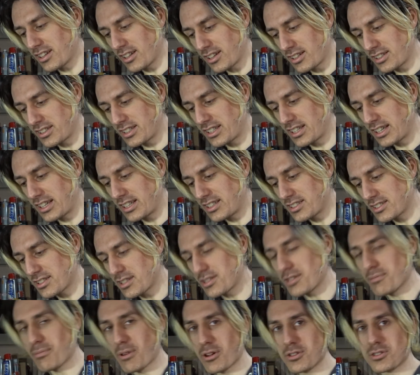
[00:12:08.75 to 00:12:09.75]
I'd get
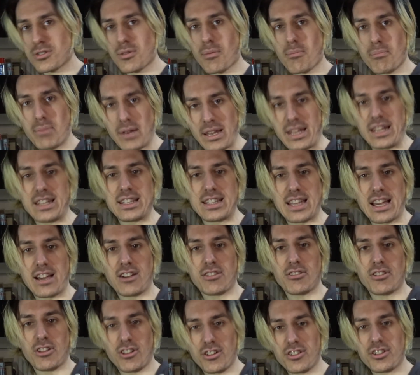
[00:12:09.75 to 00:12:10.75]
the most blinged
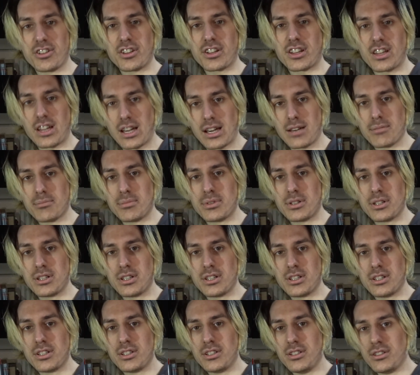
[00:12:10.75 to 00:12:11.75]
out Honda Cub
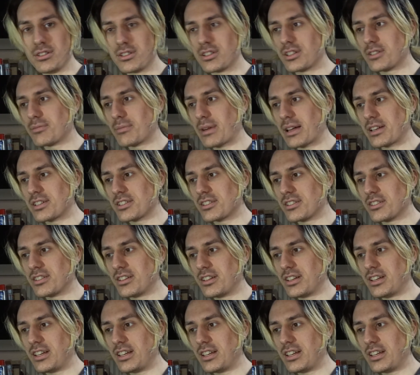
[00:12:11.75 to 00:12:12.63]
you could imagine.